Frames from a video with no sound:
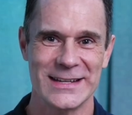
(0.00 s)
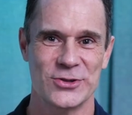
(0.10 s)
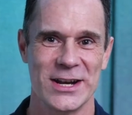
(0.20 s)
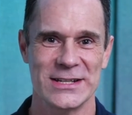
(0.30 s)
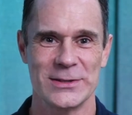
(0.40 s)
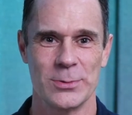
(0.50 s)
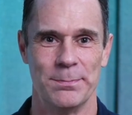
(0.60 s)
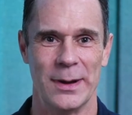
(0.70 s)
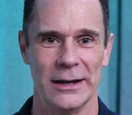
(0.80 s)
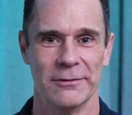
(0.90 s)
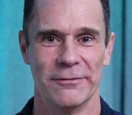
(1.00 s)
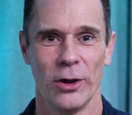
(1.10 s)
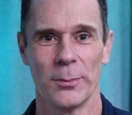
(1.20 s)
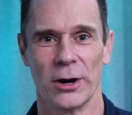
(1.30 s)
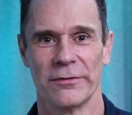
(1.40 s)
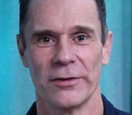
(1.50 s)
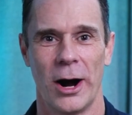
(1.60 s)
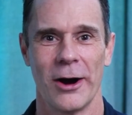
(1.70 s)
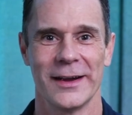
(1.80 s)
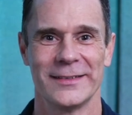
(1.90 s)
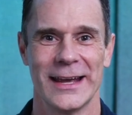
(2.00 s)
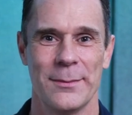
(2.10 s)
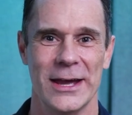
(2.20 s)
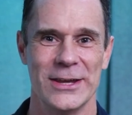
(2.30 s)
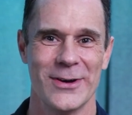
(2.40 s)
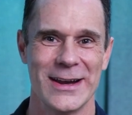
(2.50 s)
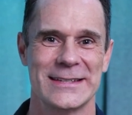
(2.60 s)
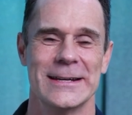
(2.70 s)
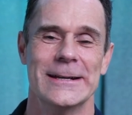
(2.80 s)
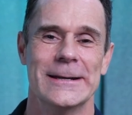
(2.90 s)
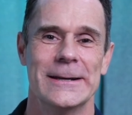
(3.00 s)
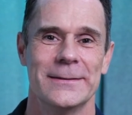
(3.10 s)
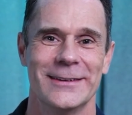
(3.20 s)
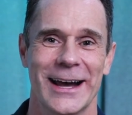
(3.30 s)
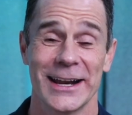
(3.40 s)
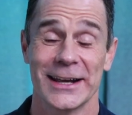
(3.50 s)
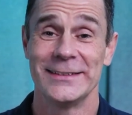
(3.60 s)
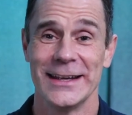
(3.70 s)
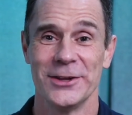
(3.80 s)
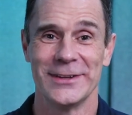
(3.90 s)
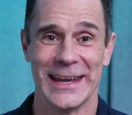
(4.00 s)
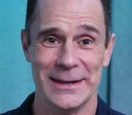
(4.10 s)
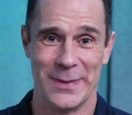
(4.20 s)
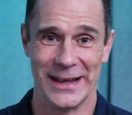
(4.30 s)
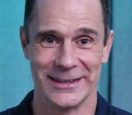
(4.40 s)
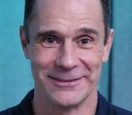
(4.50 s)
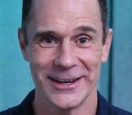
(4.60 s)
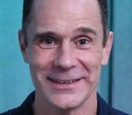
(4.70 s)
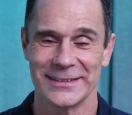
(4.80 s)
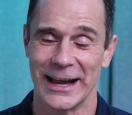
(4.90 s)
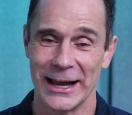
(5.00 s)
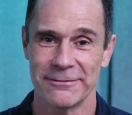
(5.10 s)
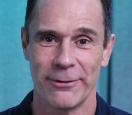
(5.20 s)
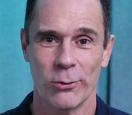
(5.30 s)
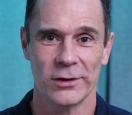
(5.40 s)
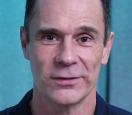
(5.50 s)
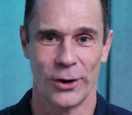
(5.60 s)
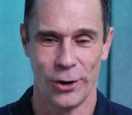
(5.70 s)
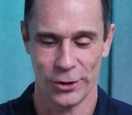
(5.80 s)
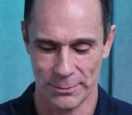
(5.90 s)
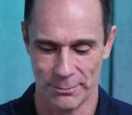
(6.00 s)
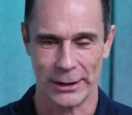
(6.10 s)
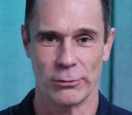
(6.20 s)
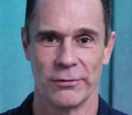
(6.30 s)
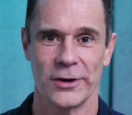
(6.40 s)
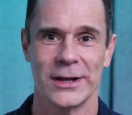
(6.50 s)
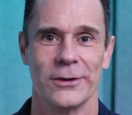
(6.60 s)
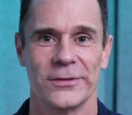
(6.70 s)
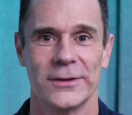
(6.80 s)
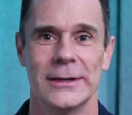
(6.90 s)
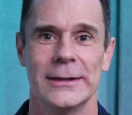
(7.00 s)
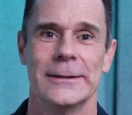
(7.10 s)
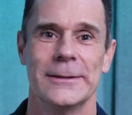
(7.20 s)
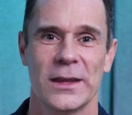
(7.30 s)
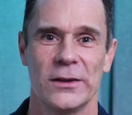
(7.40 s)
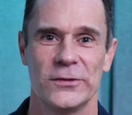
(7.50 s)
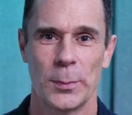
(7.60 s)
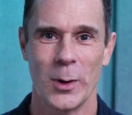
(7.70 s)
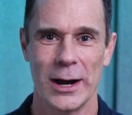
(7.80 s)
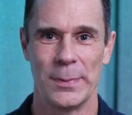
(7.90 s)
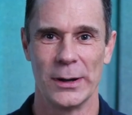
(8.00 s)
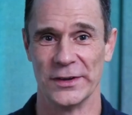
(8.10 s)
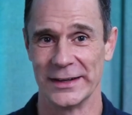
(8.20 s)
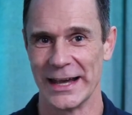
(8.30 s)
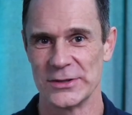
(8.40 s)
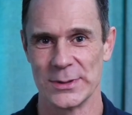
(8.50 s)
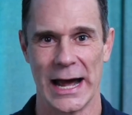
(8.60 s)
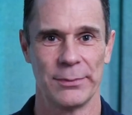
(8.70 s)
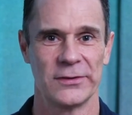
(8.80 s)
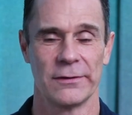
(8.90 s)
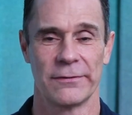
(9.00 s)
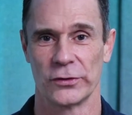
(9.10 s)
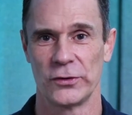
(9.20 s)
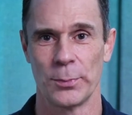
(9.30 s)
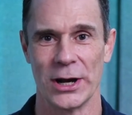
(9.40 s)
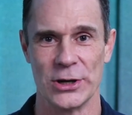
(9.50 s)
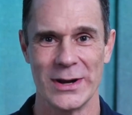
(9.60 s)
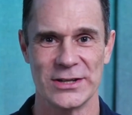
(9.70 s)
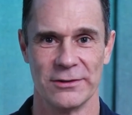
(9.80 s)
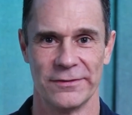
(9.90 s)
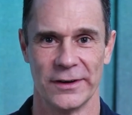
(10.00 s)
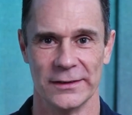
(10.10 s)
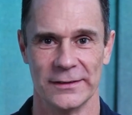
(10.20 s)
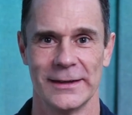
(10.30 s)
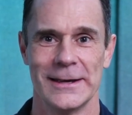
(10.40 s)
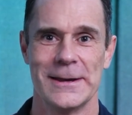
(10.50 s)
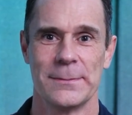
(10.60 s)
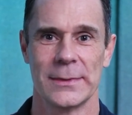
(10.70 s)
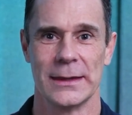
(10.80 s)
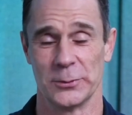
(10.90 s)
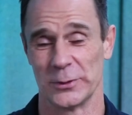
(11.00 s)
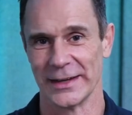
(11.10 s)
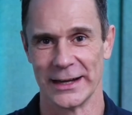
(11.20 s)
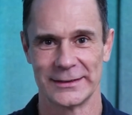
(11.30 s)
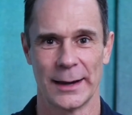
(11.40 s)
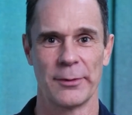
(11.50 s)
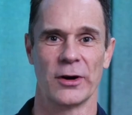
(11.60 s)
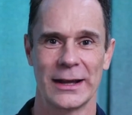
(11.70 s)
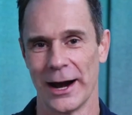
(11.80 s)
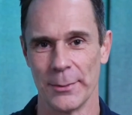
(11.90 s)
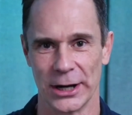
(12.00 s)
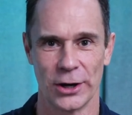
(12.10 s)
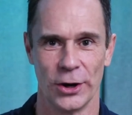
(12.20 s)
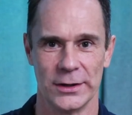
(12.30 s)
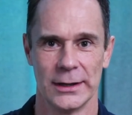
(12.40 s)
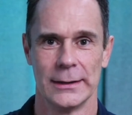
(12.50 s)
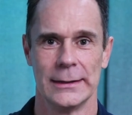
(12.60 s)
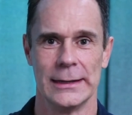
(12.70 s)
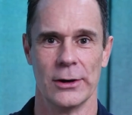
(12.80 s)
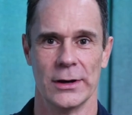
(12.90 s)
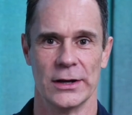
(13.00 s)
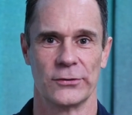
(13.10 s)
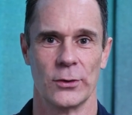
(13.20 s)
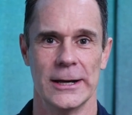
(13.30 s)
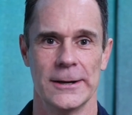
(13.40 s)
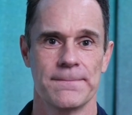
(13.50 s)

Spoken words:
strategies with Ben Vollmer from RSM US, and I continue to heed Ben's advice and focus on micro-verticals. Superware builds engagement apps for superannuation funds, which is a type of retirement account here in Australia,